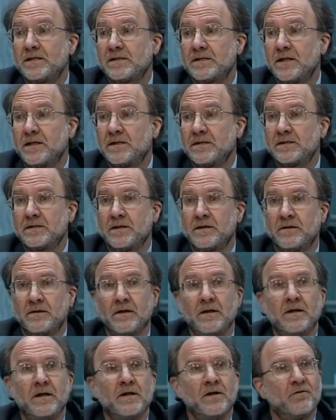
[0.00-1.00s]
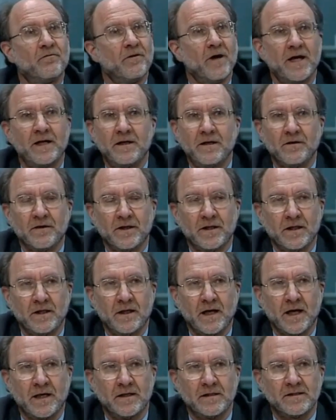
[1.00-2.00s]
citizen right here in the
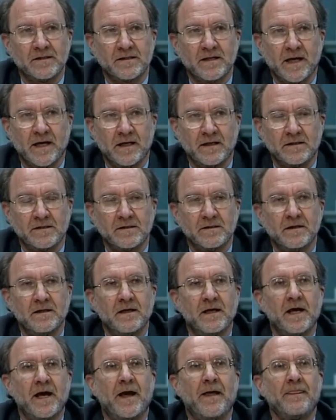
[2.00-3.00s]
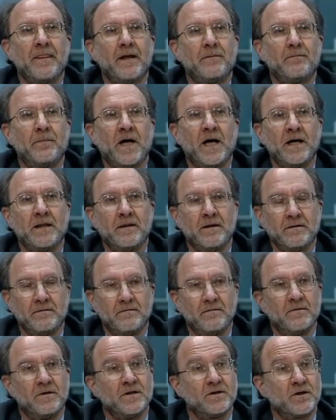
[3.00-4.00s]
United States, and that by
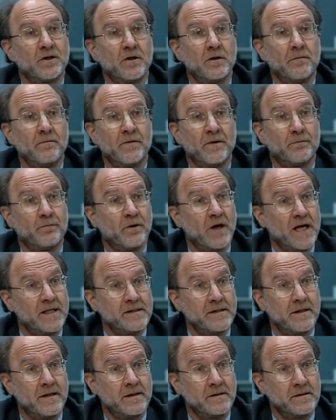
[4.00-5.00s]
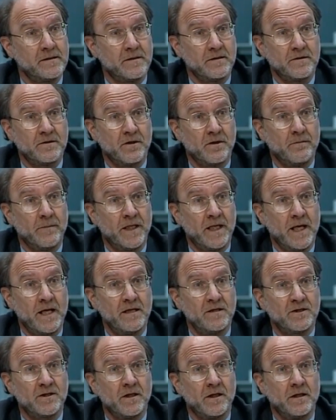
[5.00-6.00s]
the president's
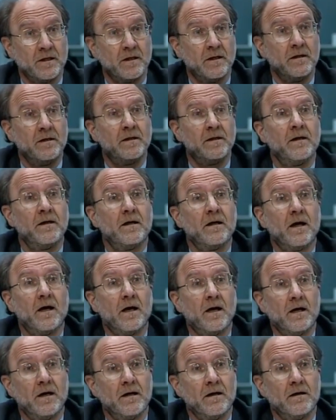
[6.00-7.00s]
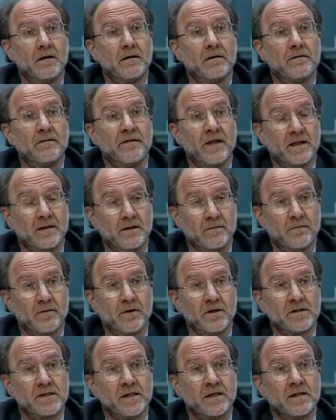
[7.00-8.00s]
determination that the
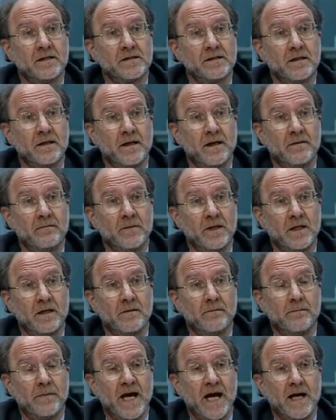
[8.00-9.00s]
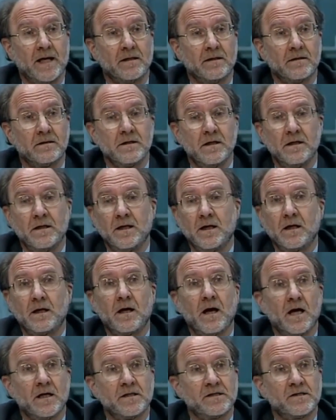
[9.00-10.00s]
person is an enemy combatant
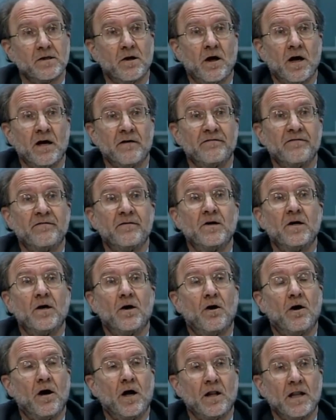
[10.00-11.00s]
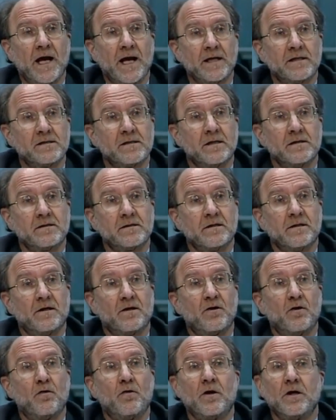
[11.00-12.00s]
cuts off all access to the
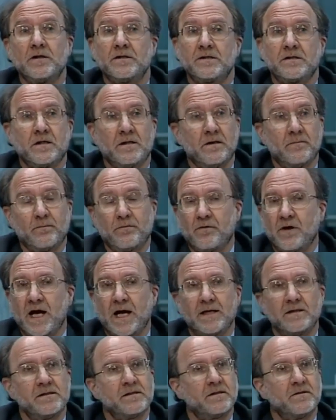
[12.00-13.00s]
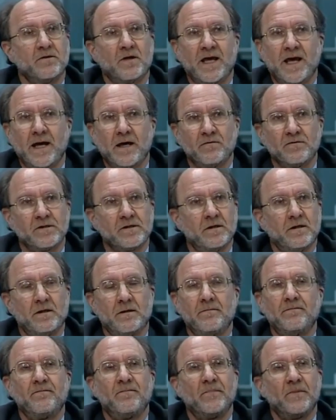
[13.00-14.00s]
courts, to the press, to
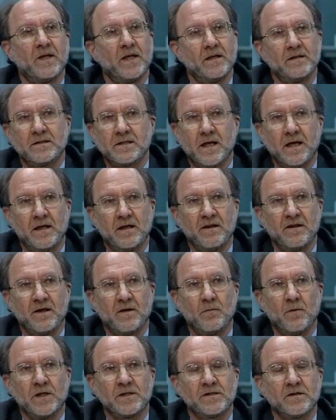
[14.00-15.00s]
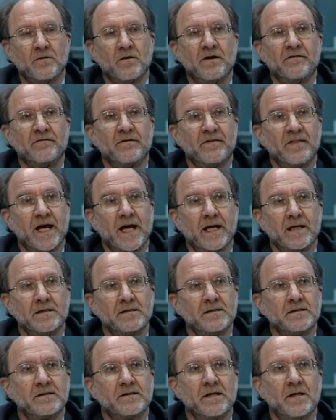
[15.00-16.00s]
counsel, to anything whatsoever. That is
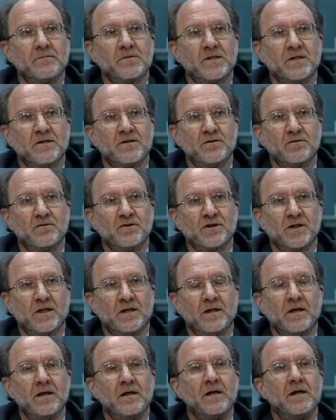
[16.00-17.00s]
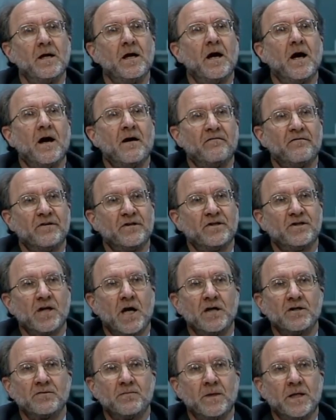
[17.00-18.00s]
a substitution of the
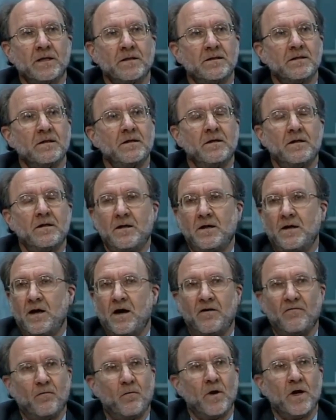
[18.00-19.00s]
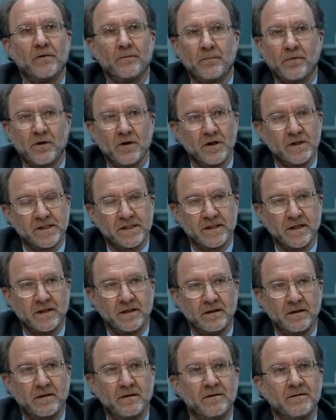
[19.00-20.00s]
judgment of one
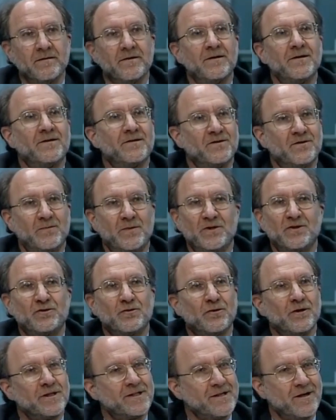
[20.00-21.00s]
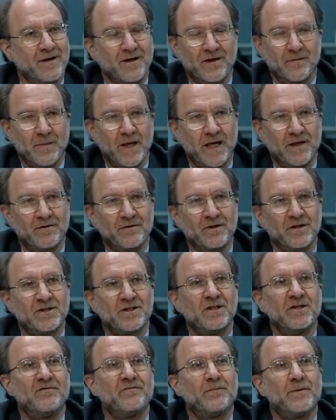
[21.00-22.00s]
person. To be sure, it's our
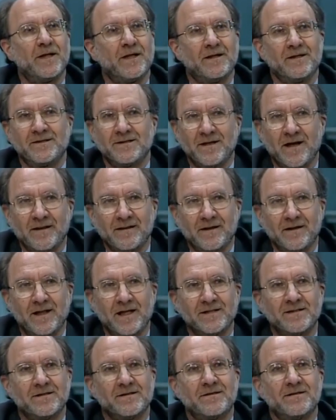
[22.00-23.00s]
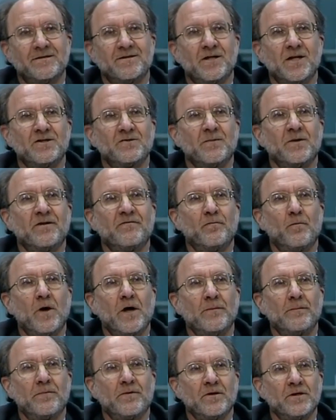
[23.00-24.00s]
commander-in-chief, but it is nonetheless, it's the judgment of
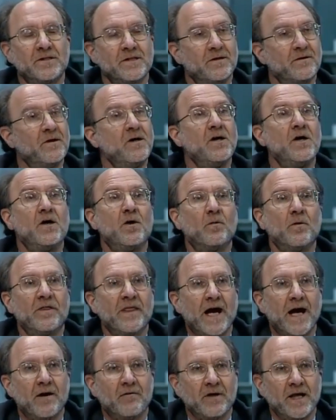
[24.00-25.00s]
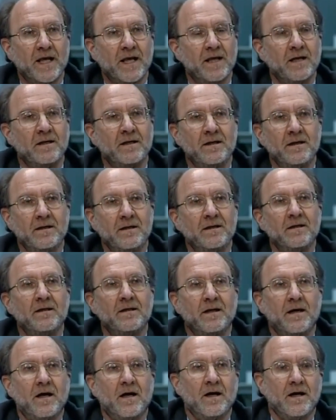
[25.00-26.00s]
one person without any
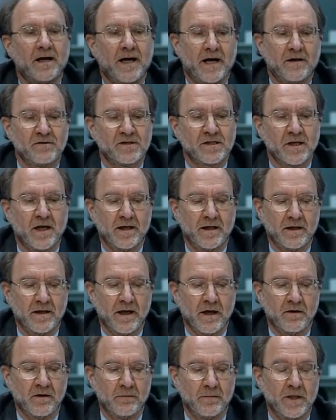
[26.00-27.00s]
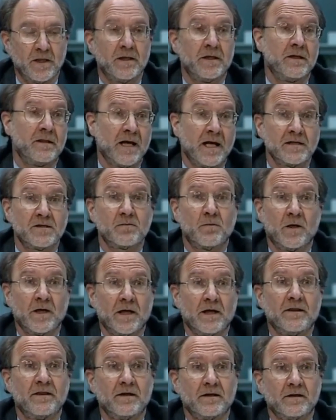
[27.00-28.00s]
outside accountability. That's when
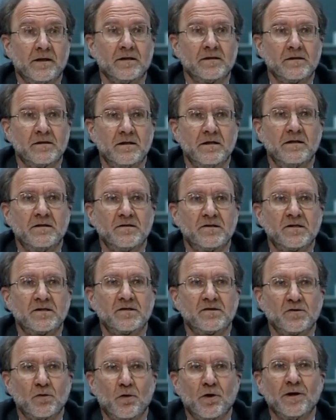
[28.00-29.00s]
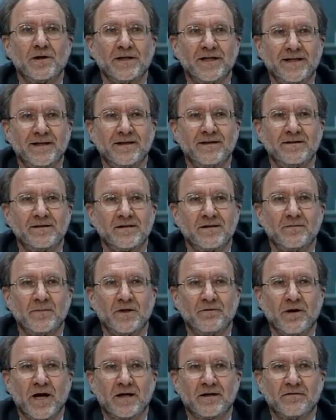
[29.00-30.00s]
I think that sorely needs to be
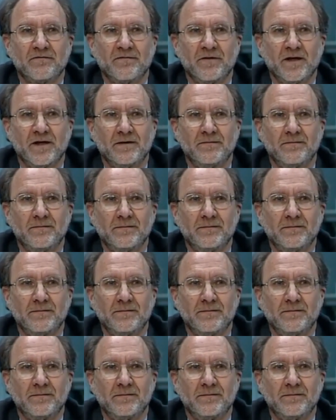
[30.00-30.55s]
rectified.